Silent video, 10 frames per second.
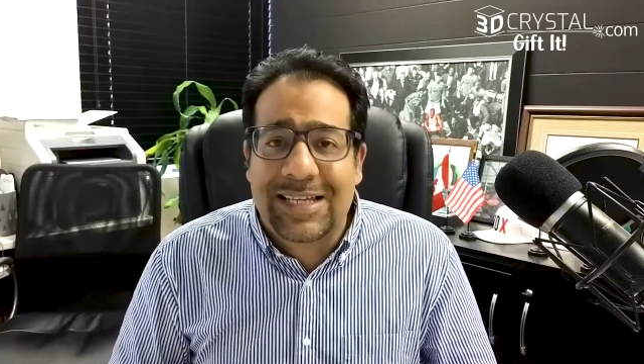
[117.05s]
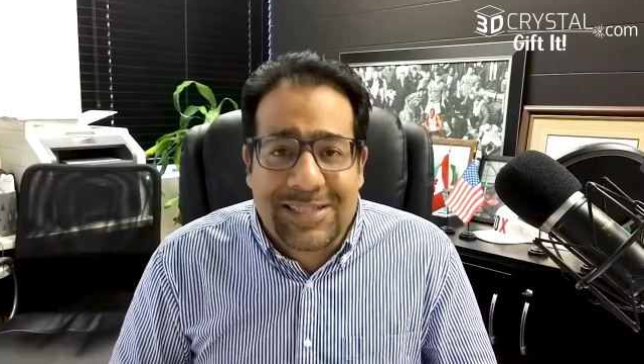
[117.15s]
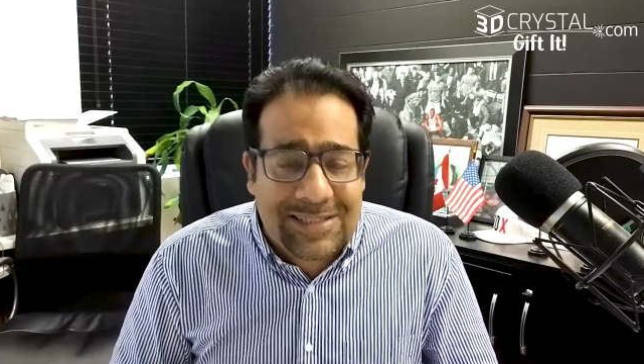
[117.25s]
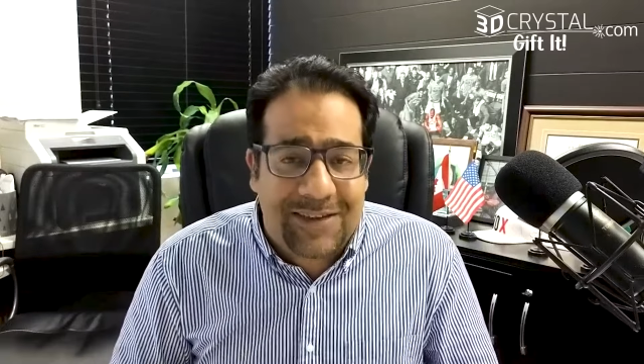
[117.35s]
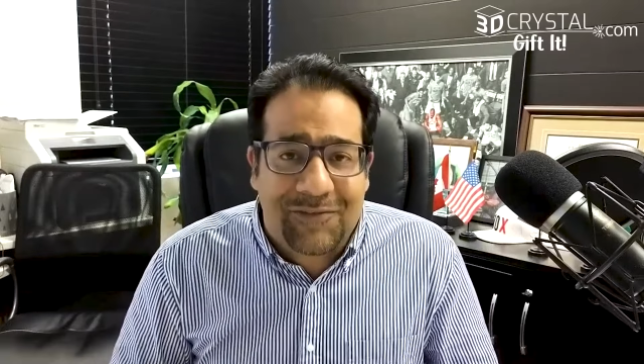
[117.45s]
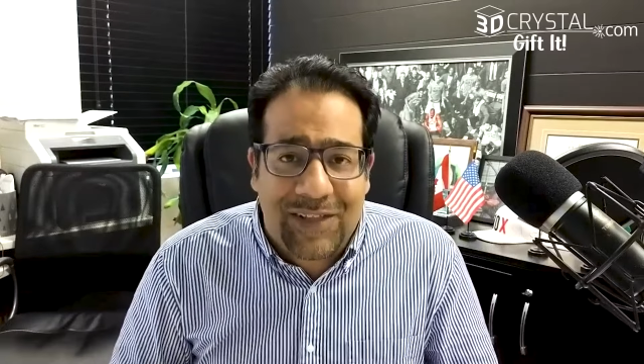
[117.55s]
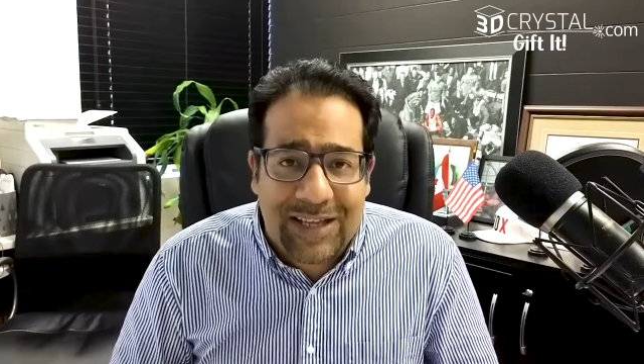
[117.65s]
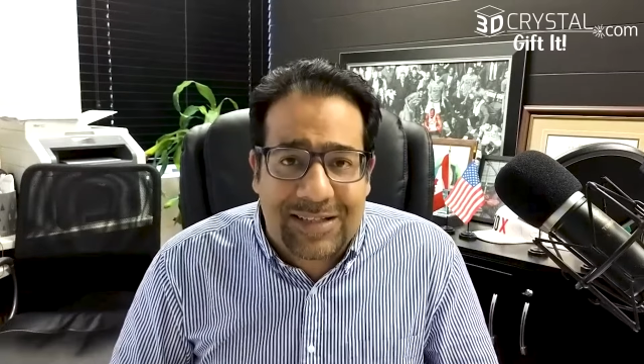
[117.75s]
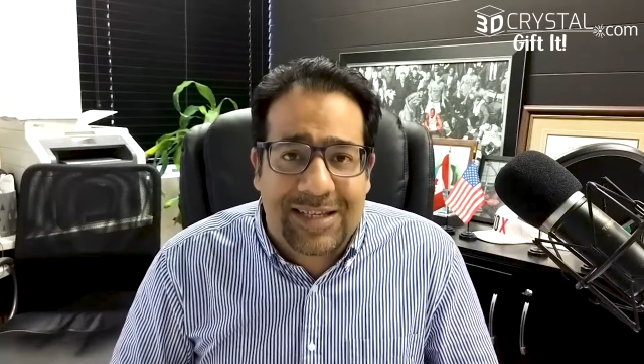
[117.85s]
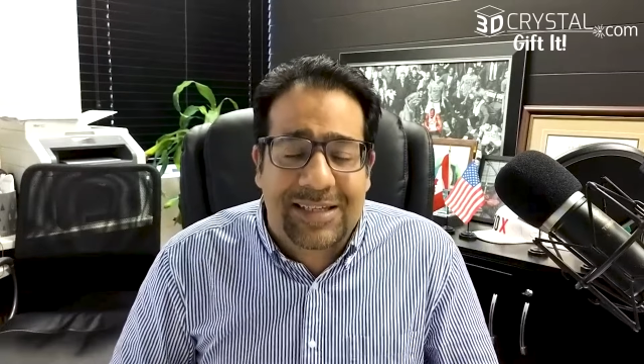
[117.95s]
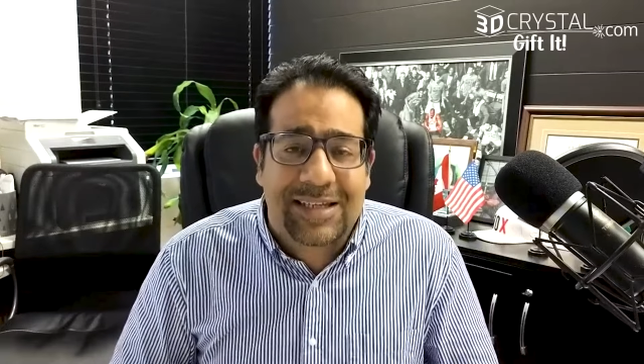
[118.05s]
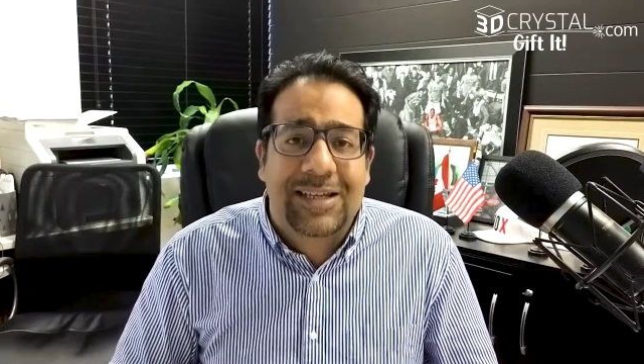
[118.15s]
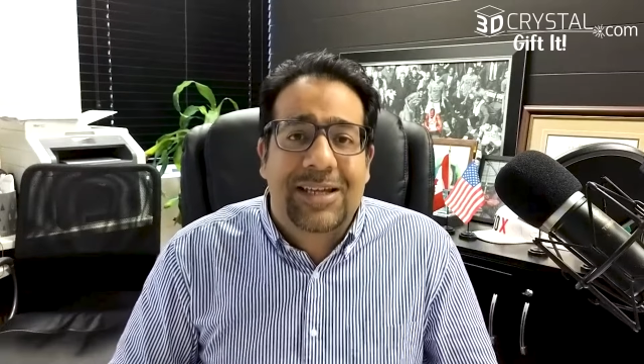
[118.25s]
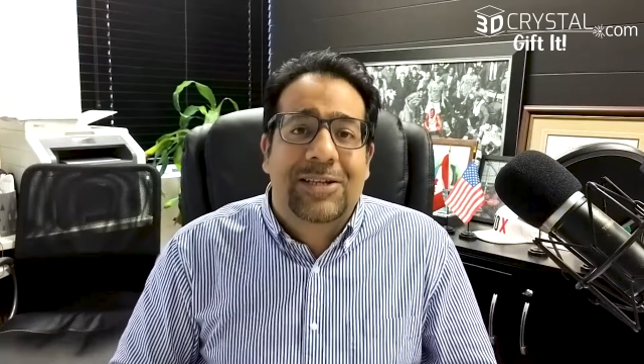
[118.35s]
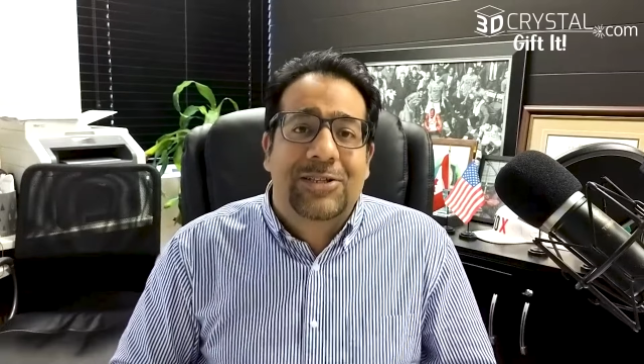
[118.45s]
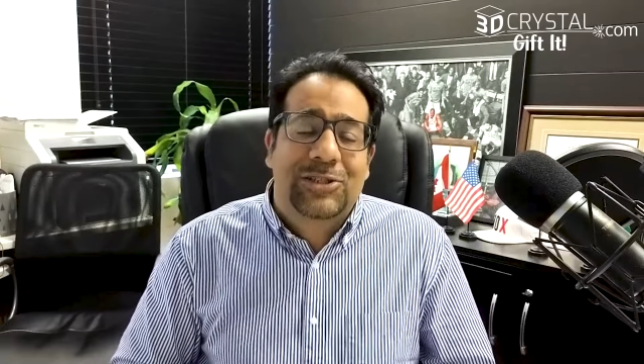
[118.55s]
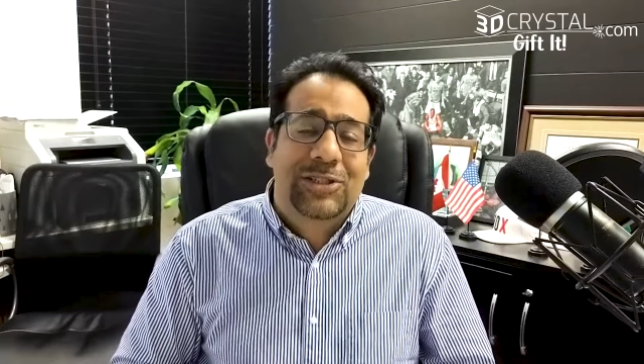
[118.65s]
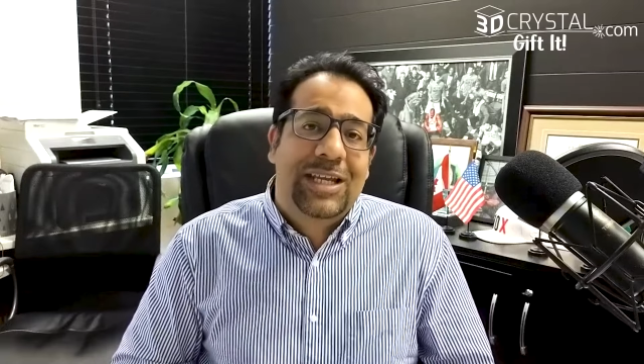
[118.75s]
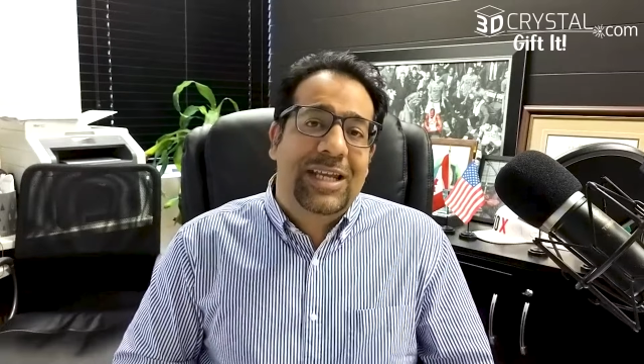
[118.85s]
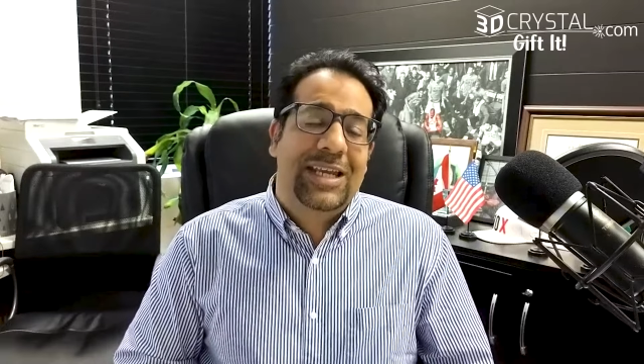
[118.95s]
isn't a flight attendant.
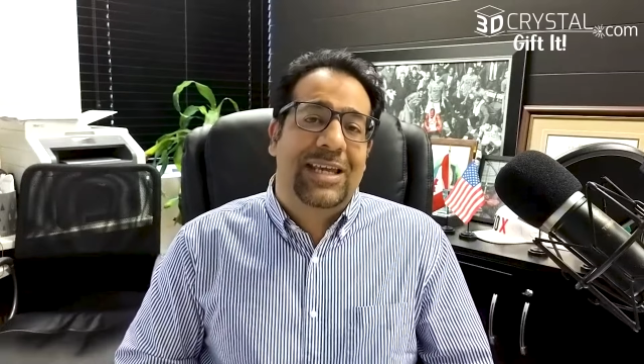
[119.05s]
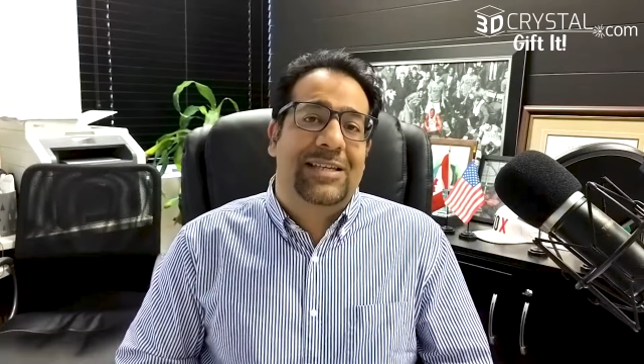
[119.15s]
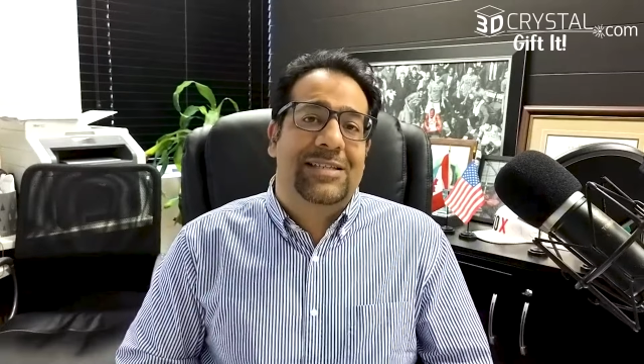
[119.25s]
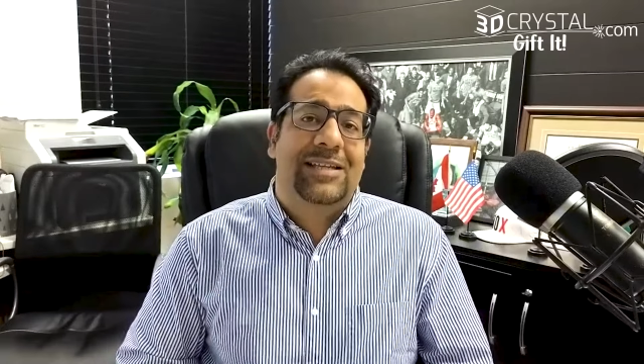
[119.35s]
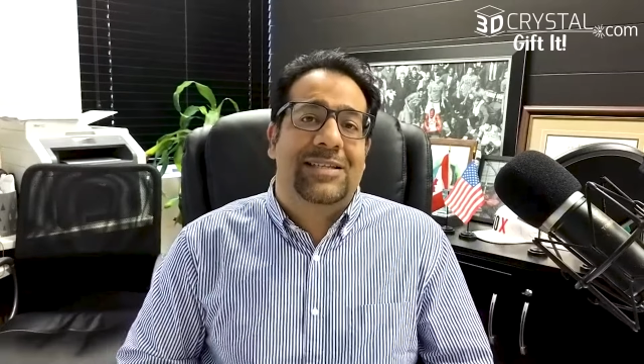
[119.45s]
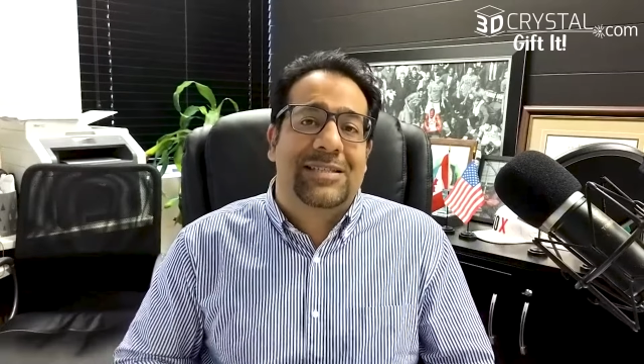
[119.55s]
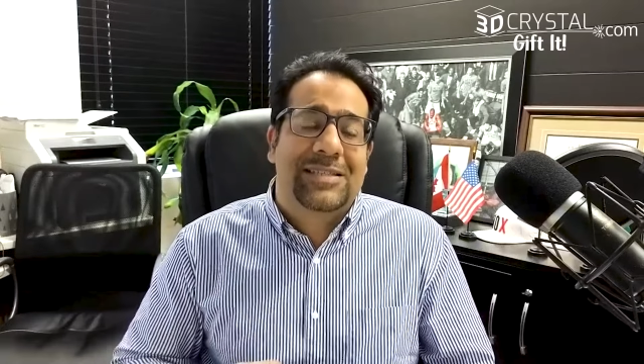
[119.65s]
She is a